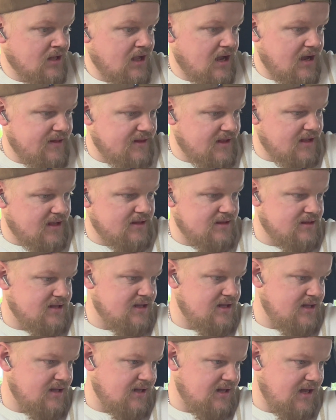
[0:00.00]
And then
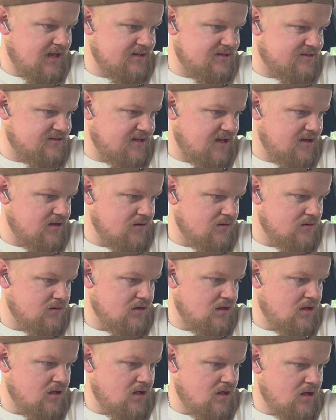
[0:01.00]
the last sale,
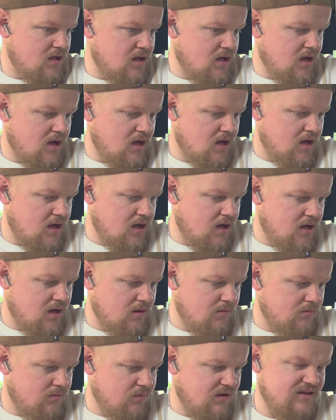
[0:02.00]

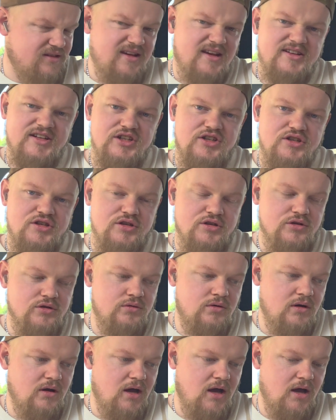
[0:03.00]
well, there's actually 2.